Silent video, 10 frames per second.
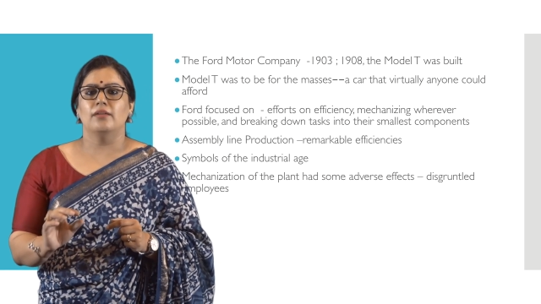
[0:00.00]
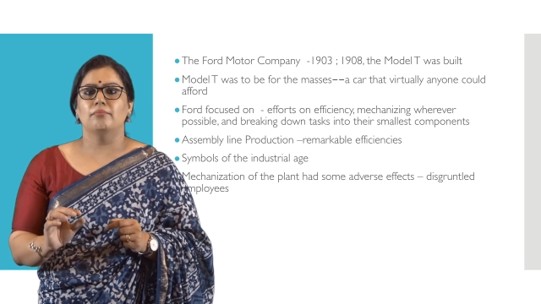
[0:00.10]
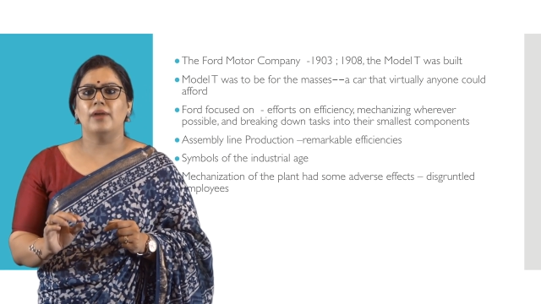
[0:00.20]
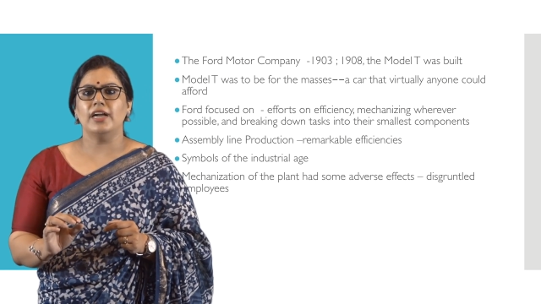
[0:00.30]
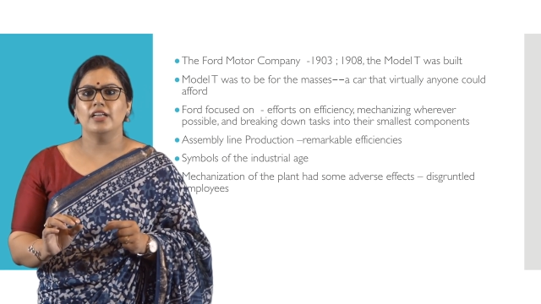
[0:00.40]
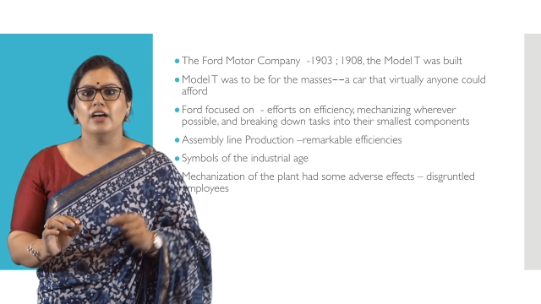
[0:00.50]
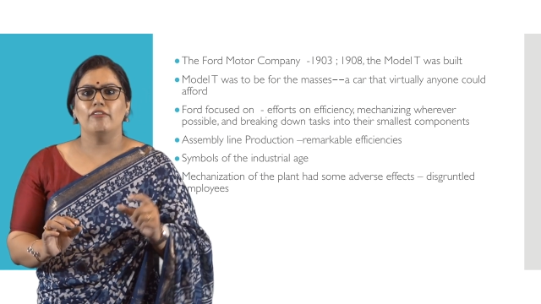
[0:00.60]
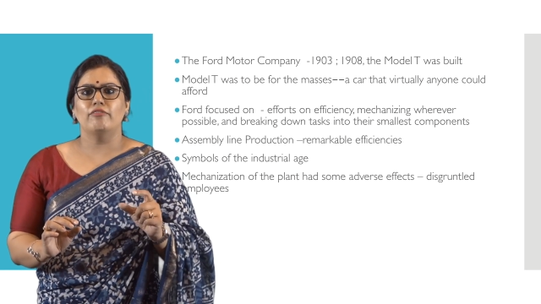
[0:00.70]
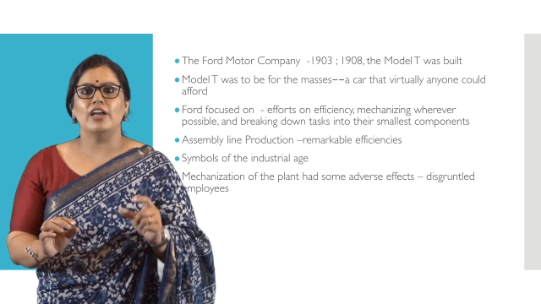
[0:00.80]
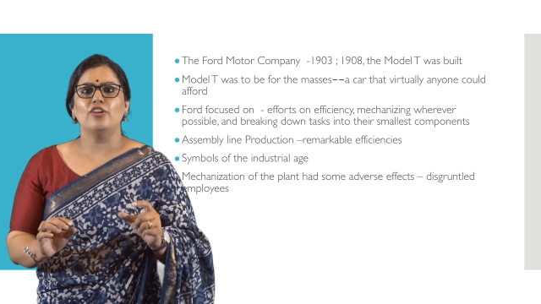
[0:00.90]
but
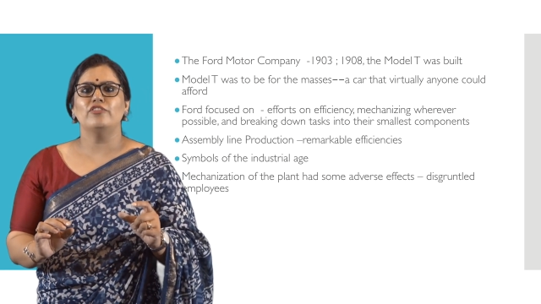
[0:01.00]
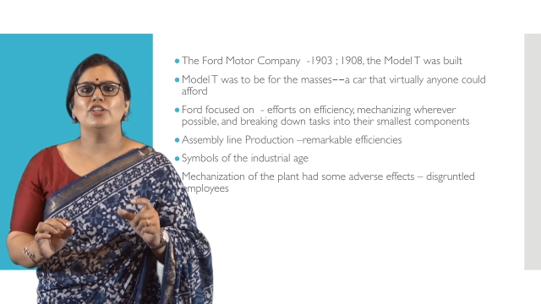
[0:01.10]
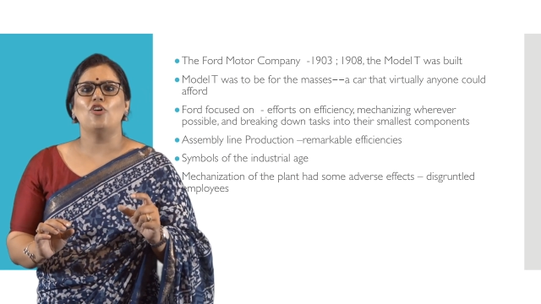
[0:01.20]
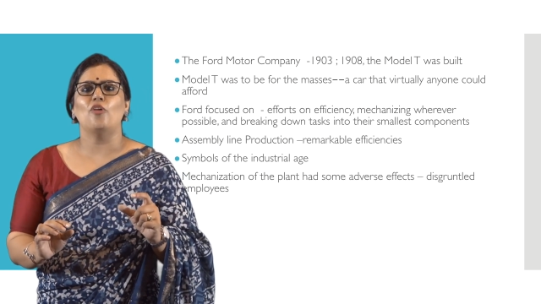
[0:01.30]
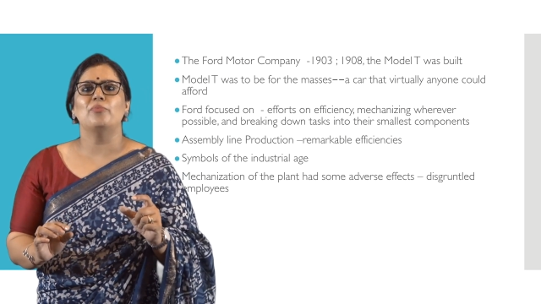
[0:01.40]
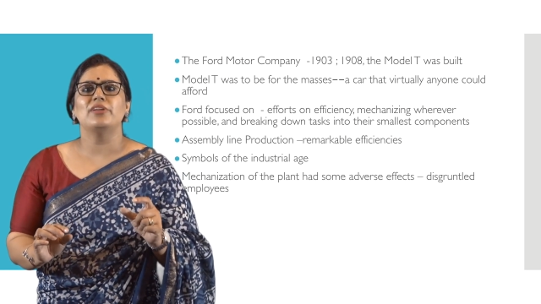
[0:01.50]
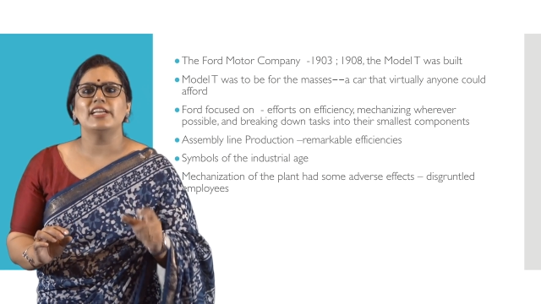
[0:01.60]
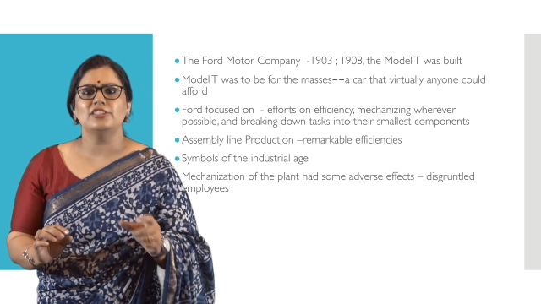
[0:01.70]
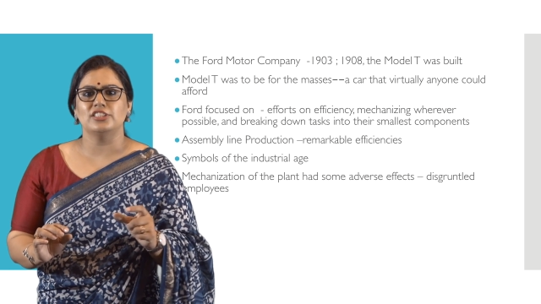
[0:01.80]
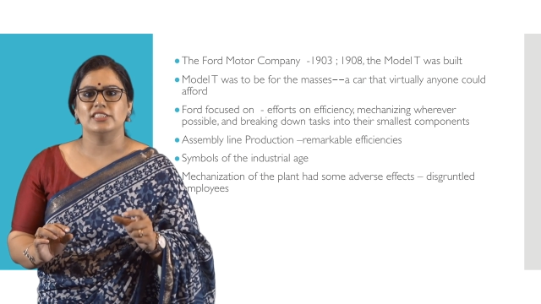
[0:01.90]
one of the
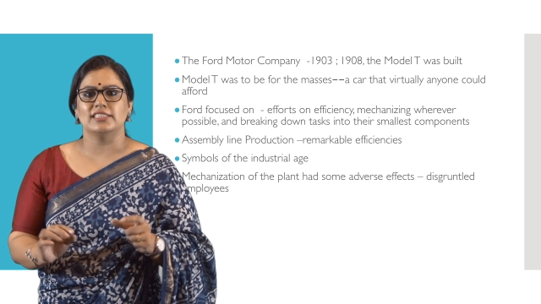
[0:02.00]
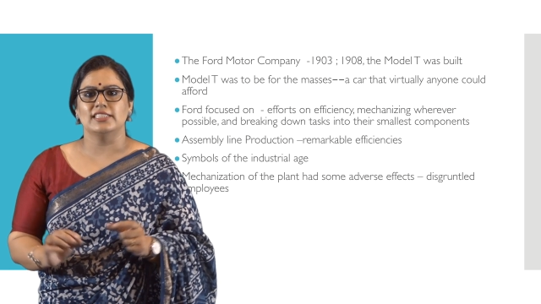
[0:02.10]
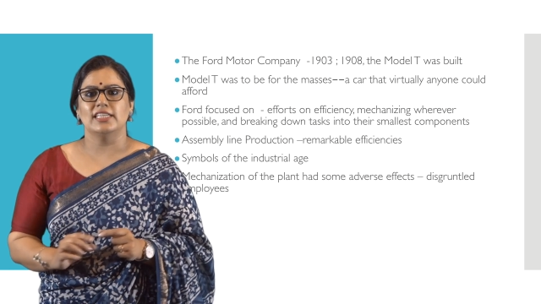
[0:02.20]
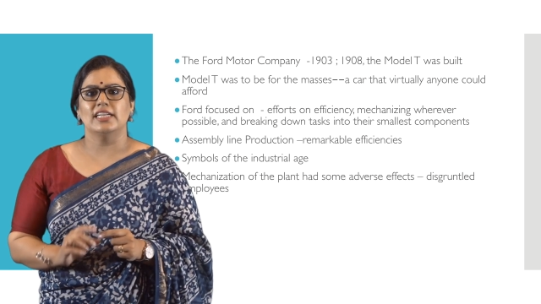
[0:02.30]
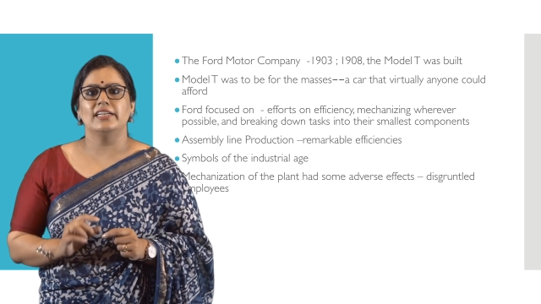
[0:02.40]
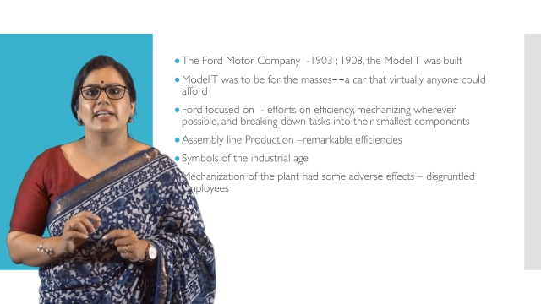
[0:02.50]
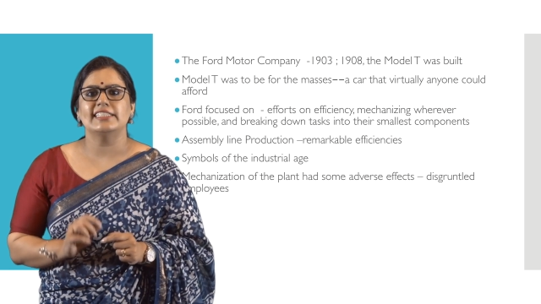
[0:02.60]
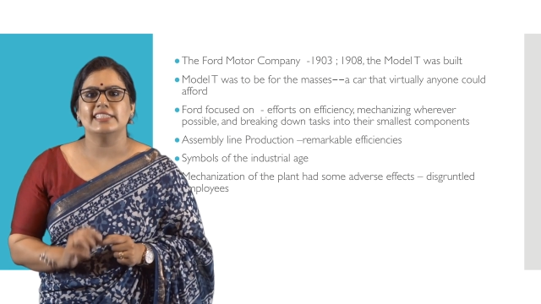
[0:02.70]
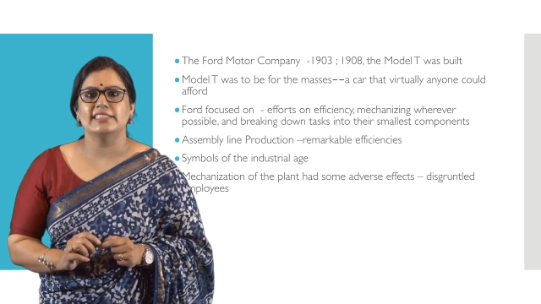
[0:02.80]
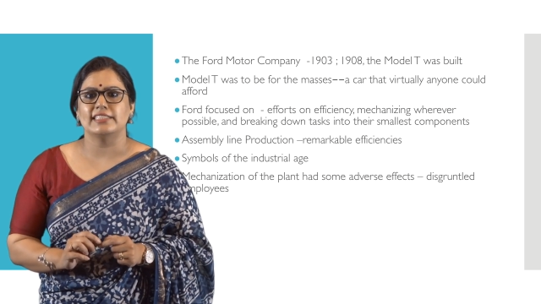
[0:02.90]
operations
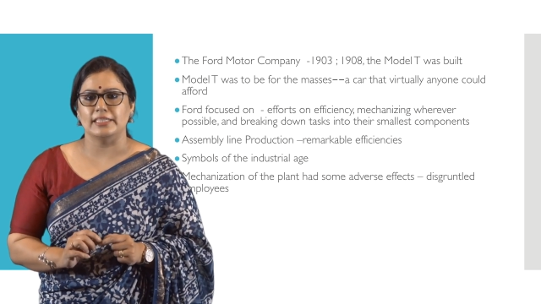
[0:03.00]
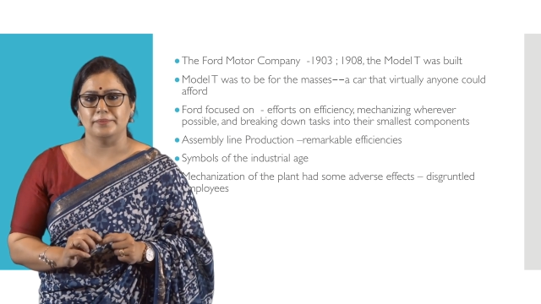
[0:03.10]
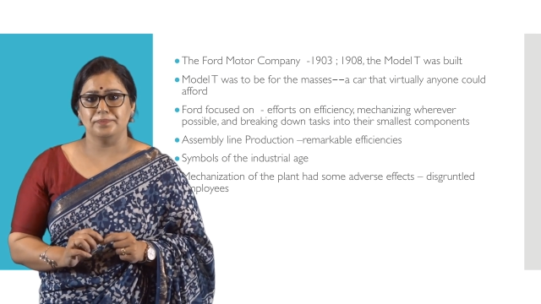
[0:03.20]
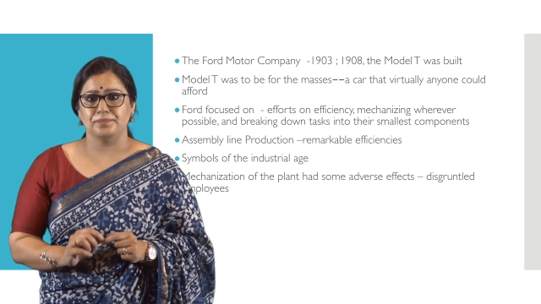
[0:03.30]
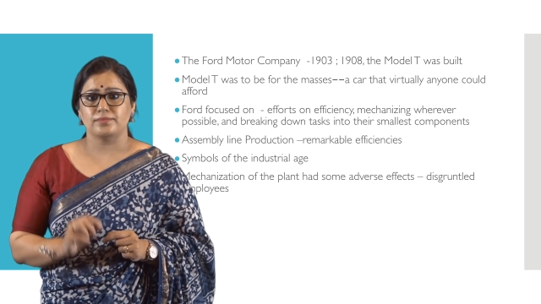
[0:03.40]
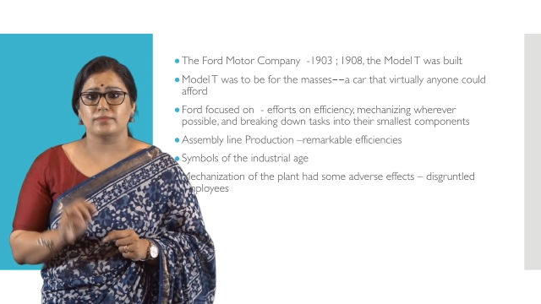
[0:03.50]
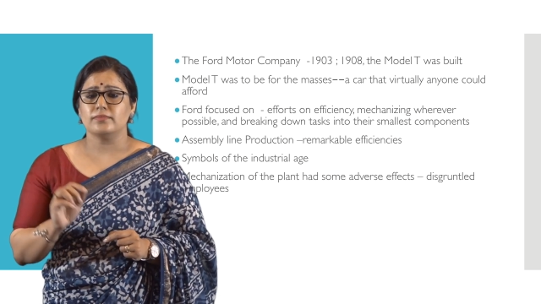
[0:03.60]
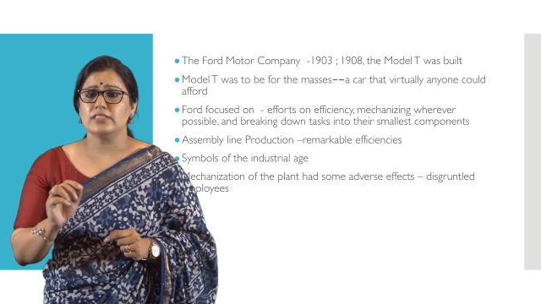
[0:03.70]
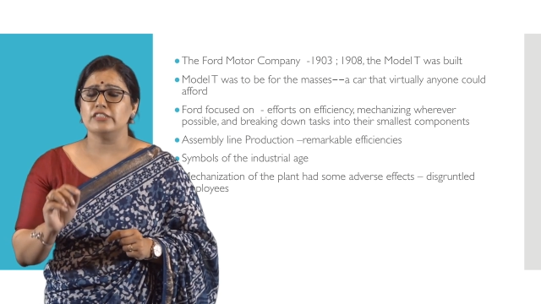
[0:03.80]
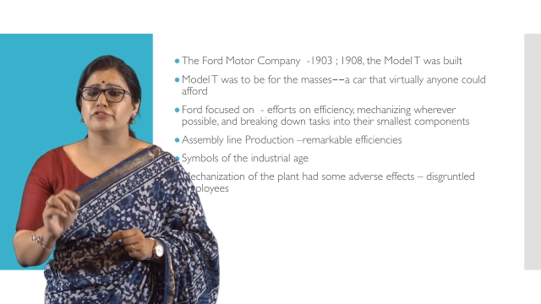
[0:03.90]
necessary
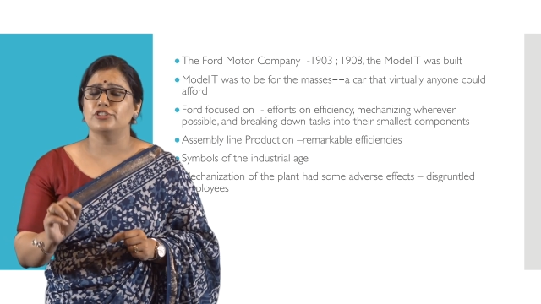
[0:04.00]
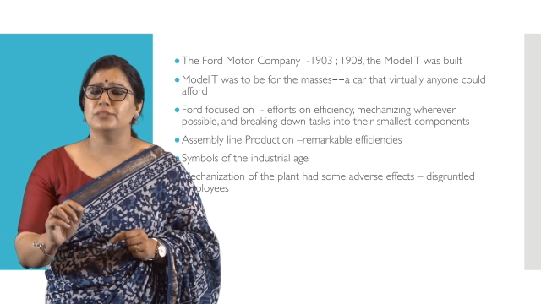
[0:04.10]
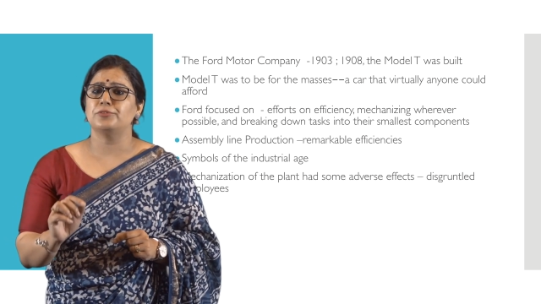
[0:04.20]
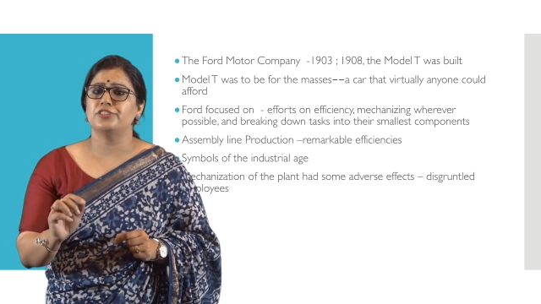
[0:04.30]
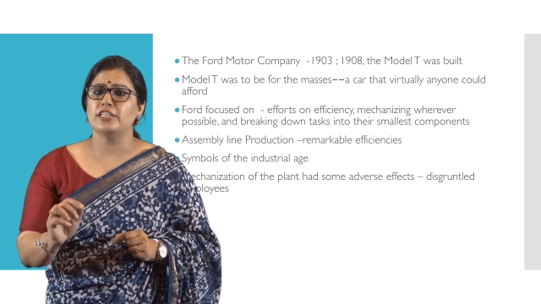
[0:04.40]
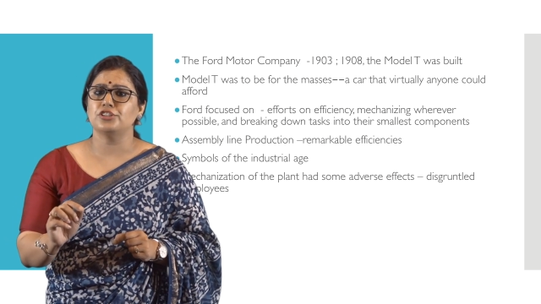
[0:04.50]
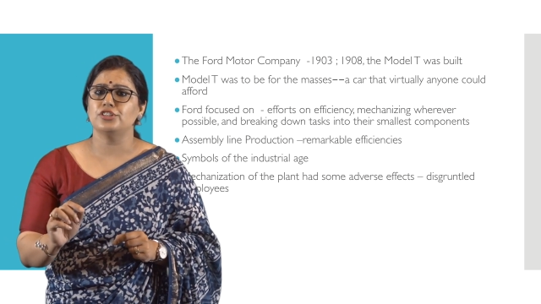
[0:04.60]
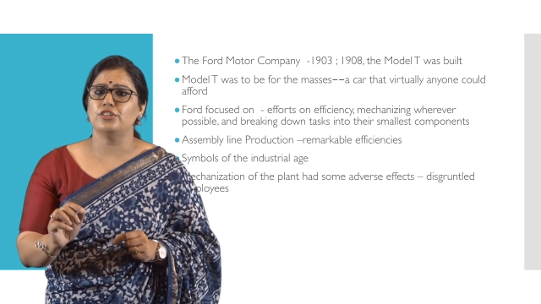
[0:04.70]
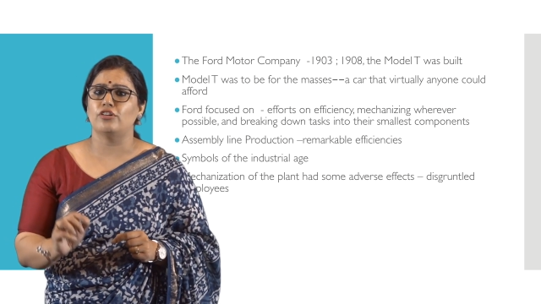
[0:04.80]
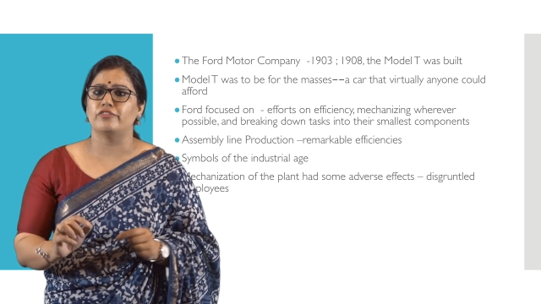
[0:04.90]
for the
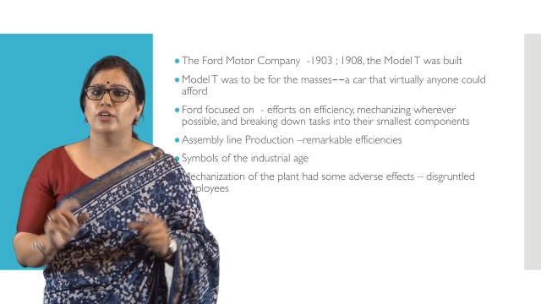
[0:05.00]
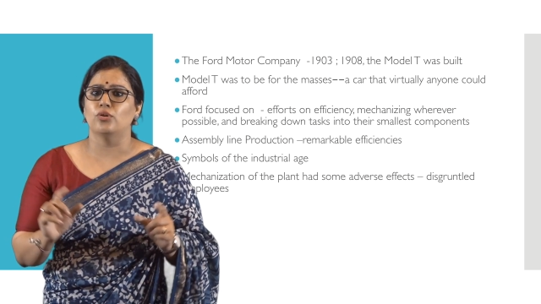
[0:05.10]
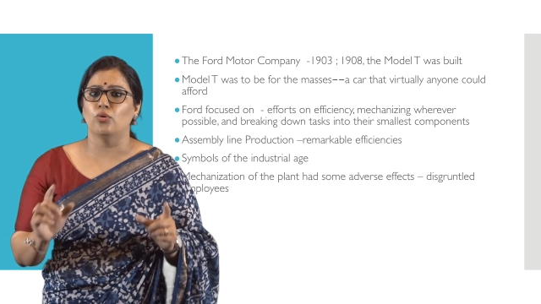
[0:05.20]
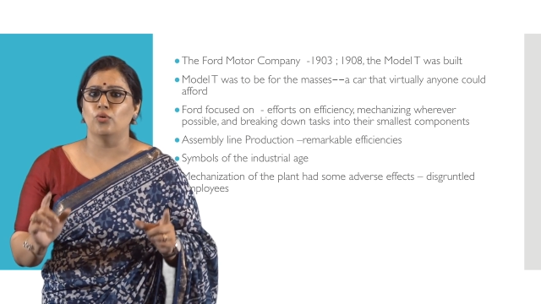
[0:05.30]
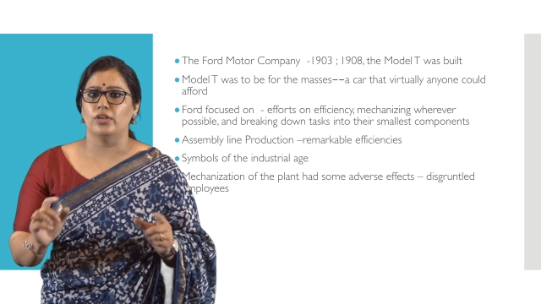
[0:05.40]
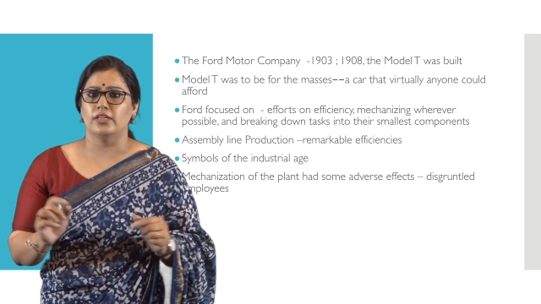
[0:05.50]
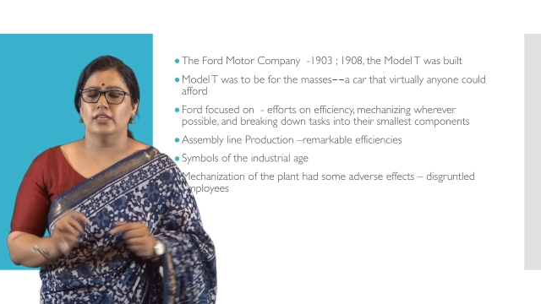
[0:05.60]
production of the whole.